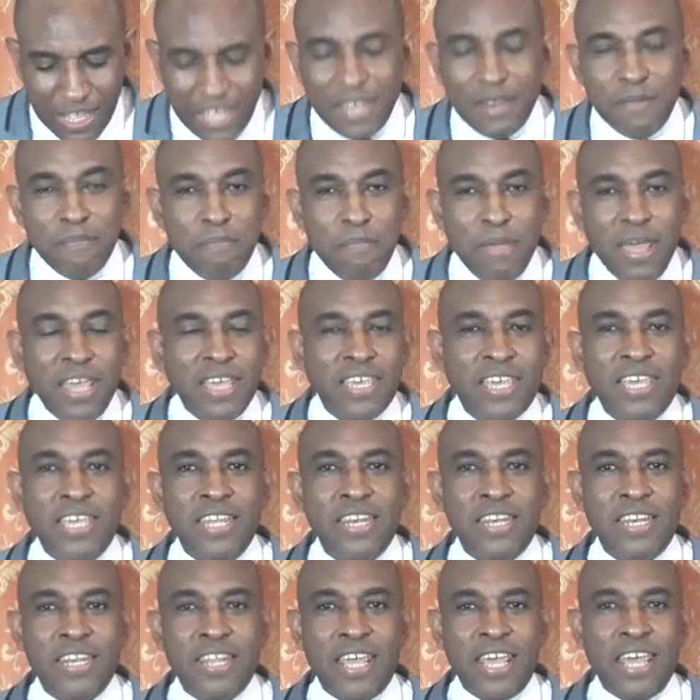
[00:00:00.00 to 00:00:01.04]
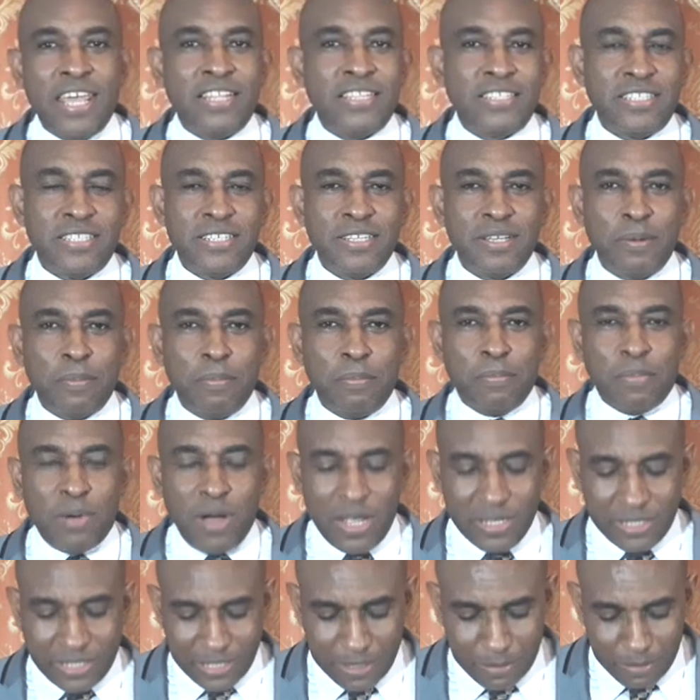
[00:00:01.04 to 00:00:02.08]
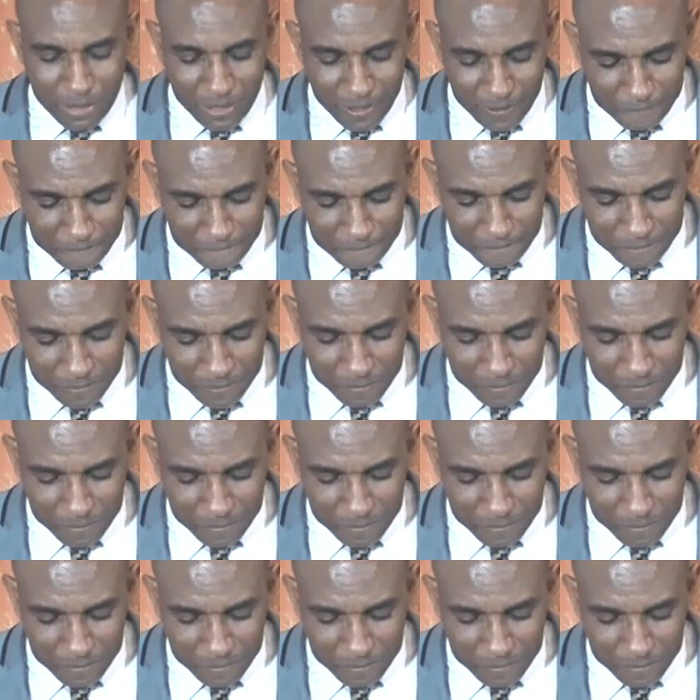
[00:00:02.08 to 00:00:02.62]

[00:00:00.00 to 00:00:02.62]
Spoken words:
in making it possible.